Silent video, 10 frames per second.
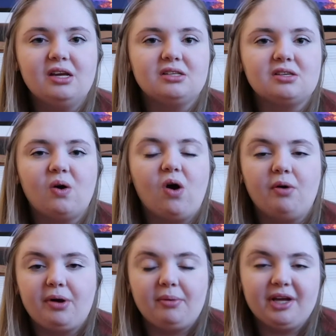So
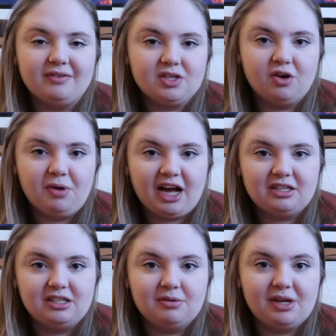I'll probably have to go back
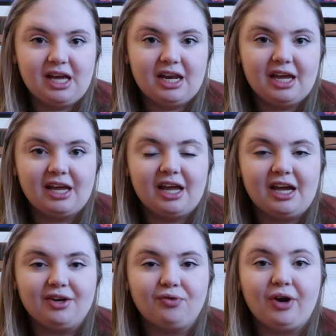to the beginning
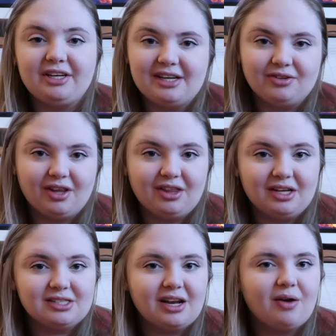and write down the
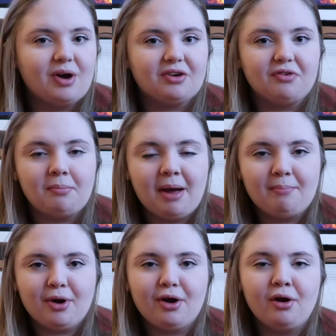things that I want to
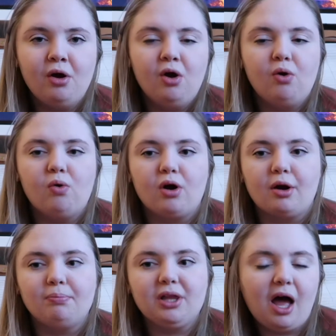remember,
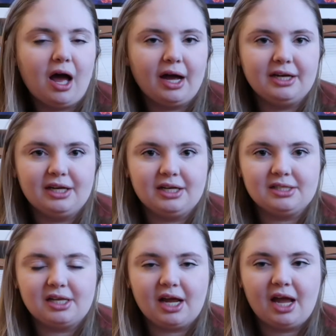or plot ideas
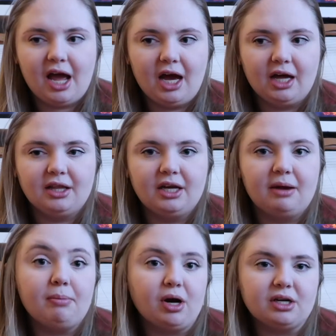that I had that
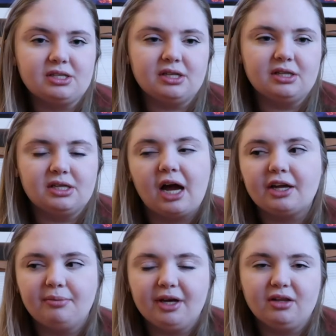I marked in the
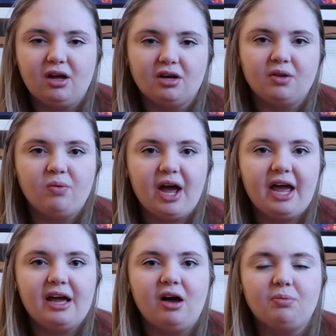document along the
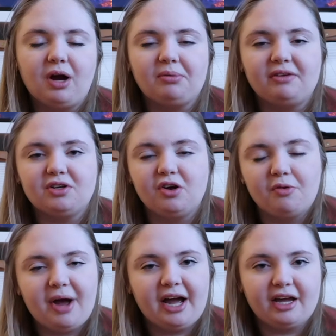way. I'll probably have to go
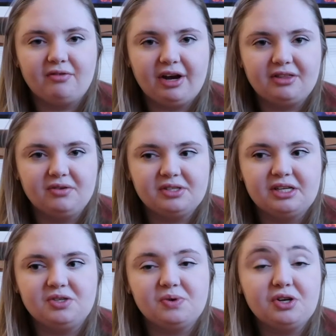back and write those
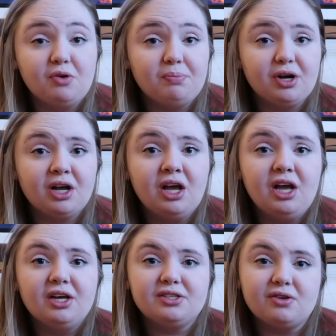into a notebook
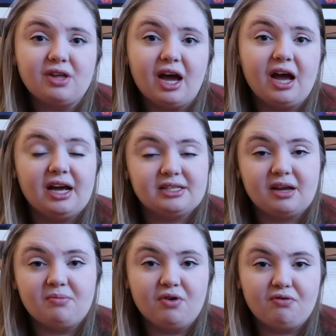so that as I
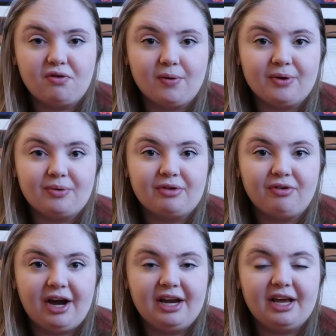move forward with
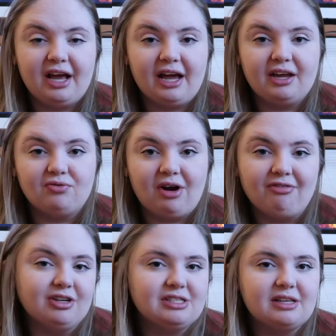writing, I can
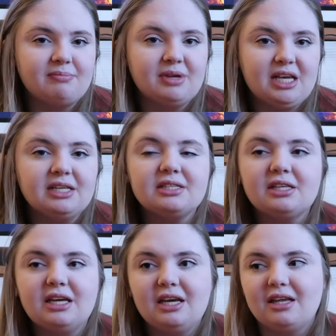reference them
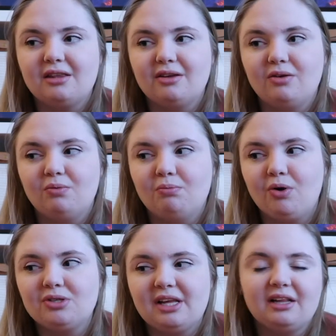easily, and they'll
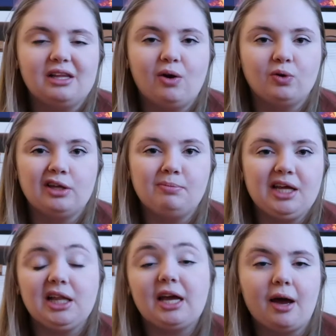most likely only
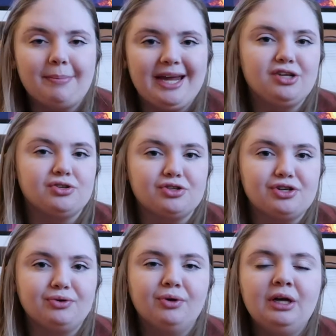be like a page or 2
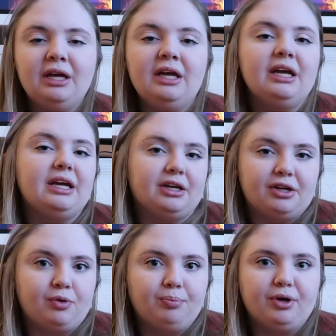in a
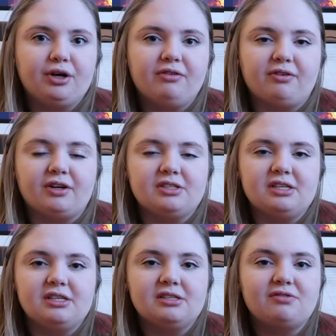notebook
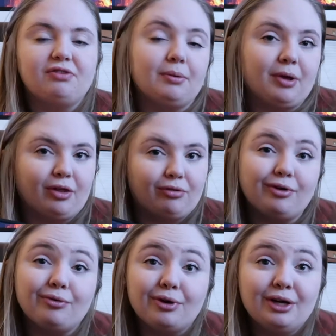versus flipping
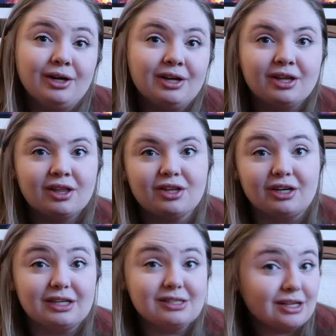through
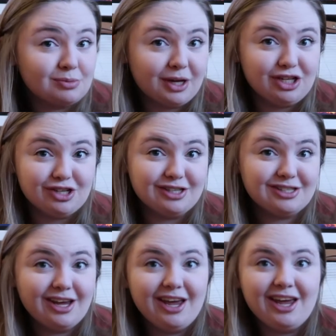36 pages
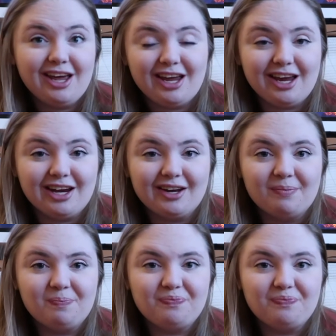in